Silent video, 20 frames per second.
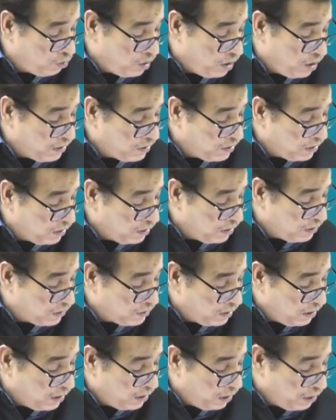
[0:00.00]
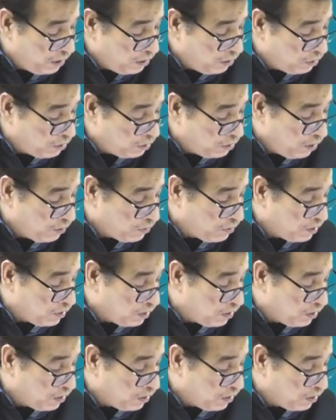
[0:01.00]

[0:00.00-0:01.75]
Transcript: us is 18,000.